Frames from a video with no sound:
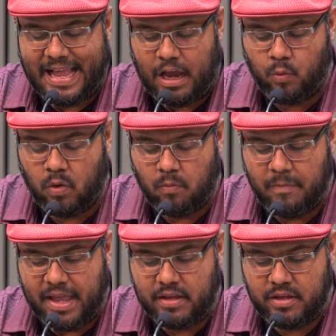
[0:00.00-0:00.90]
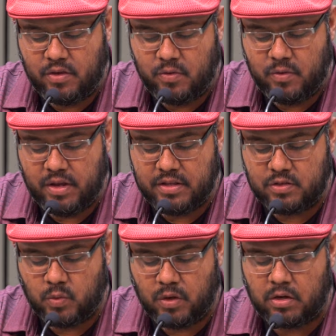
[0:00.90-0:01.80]
I will make you
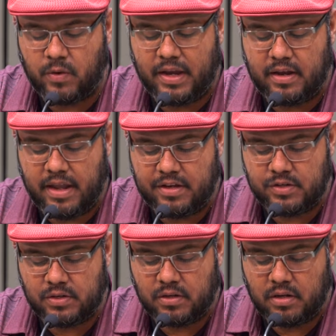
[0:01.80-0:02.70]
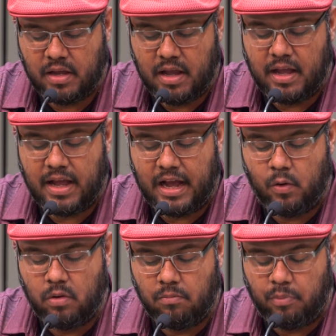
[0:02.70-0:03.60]
into a great nation.
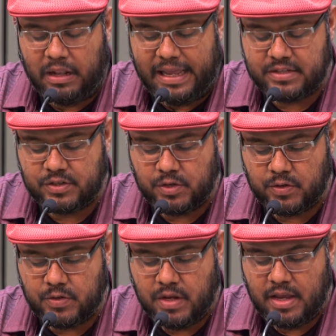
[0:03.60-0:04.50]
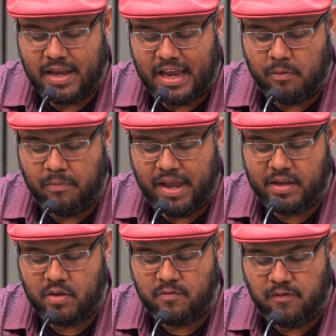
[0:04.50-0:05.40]
I will bless you and
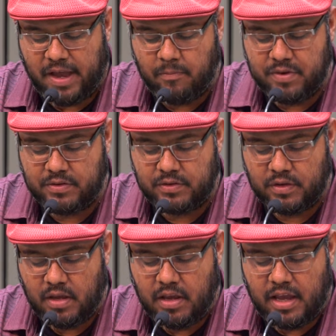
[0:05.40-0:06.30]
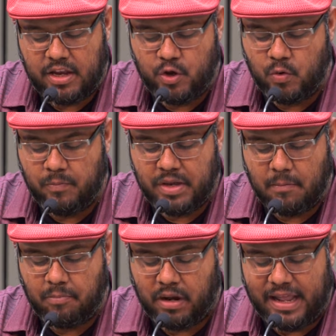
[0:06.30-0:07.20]
make you famous, and you'll be
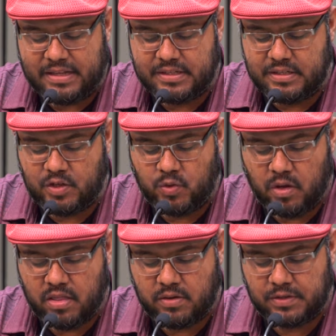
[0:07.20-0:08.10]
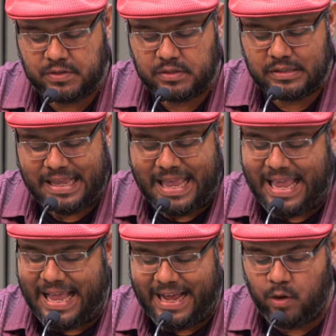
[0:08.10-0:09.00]
a blessing to others.
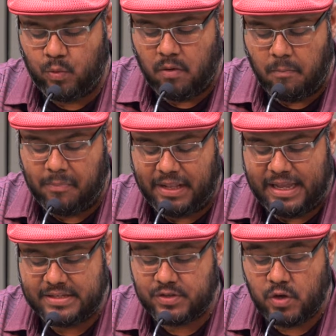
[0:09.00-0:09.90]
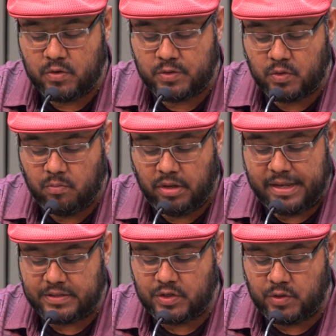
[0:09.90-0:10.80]
I will bless those who
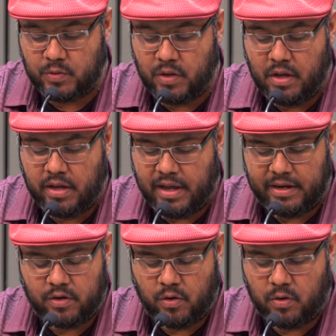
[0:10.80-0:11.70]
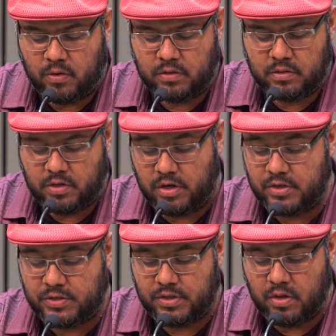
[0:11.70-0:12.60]
bless you and
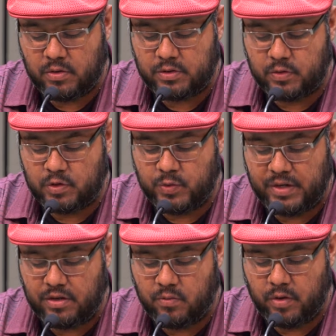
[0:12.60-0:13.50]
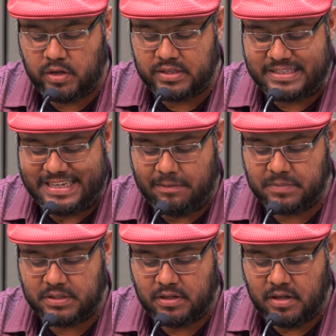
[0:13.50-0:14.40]
curse those who treat you with
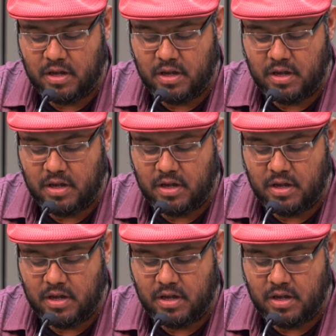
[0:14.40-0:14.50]
contempt.